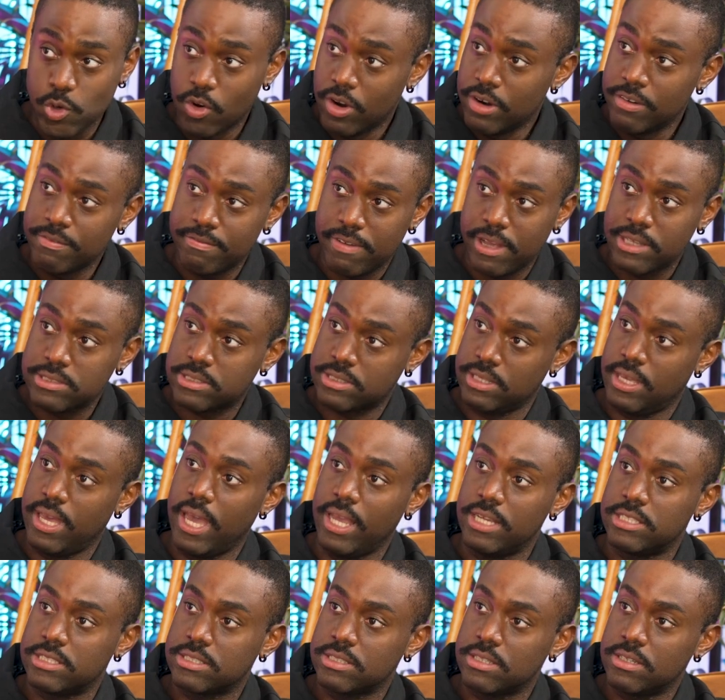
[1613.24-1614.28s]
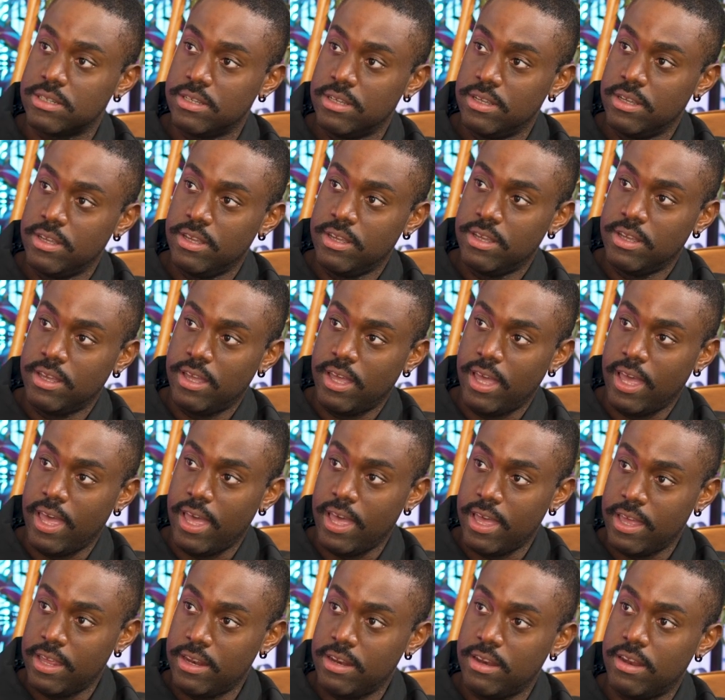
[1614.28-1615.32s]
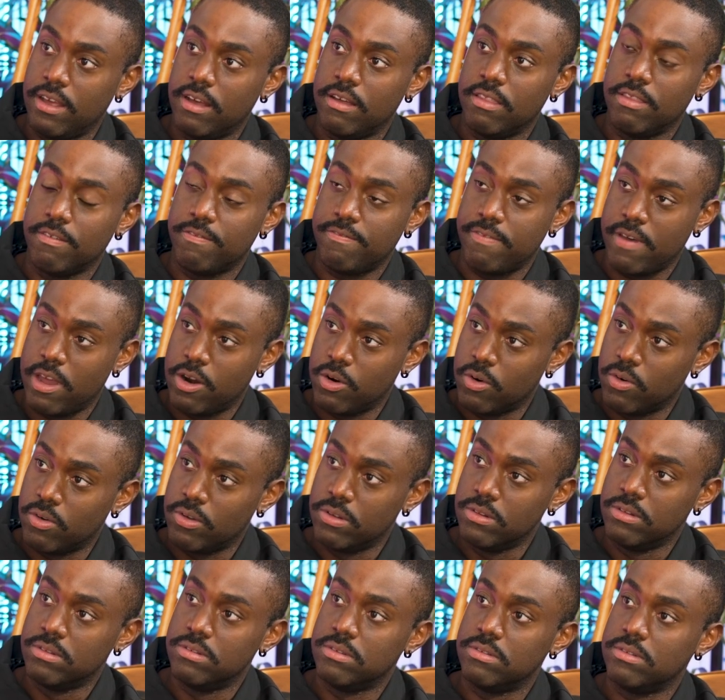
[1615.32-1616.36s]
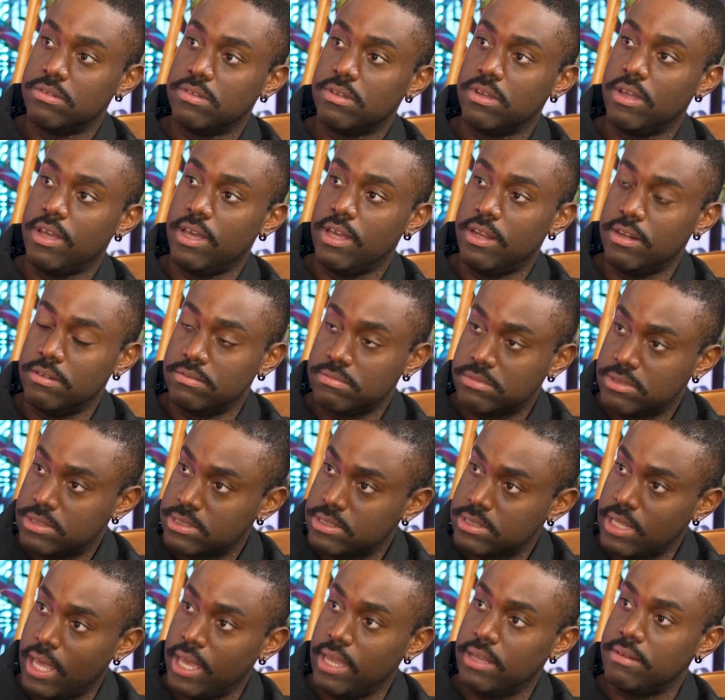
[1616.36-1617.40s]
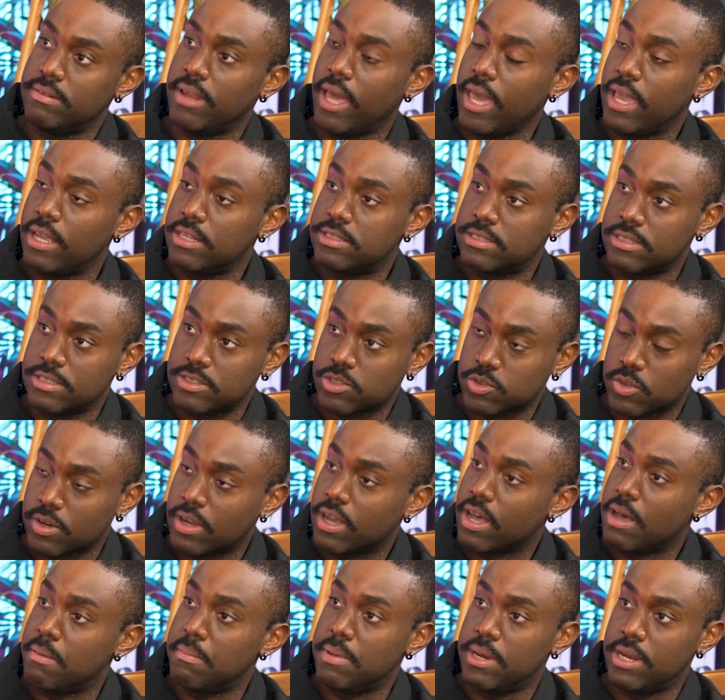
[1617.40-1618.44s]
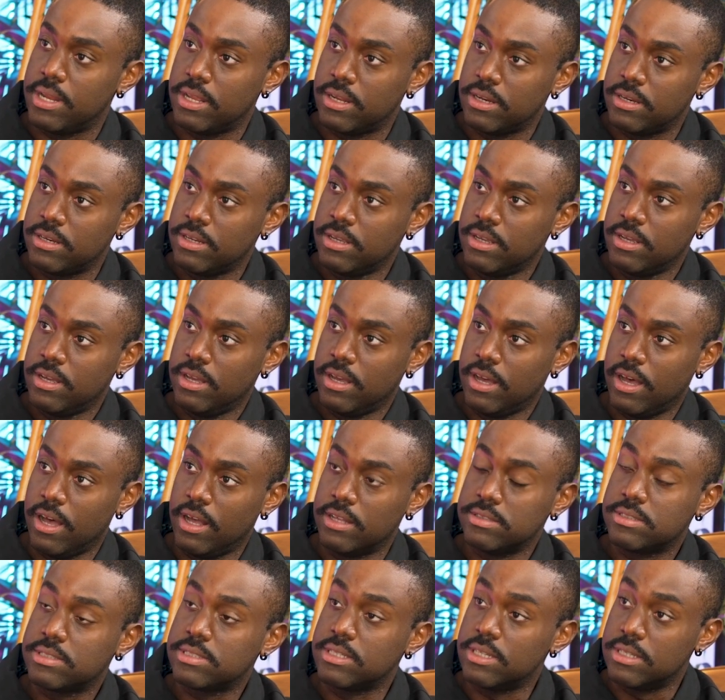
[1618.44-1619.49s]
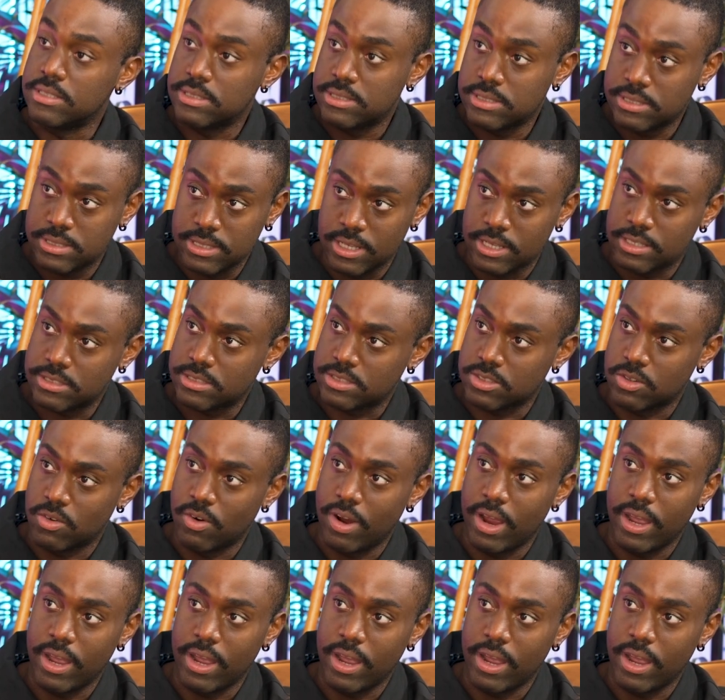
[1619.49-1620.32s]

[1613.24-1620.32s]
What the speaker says: your investigation, and the federal and state agents are coming in to assist,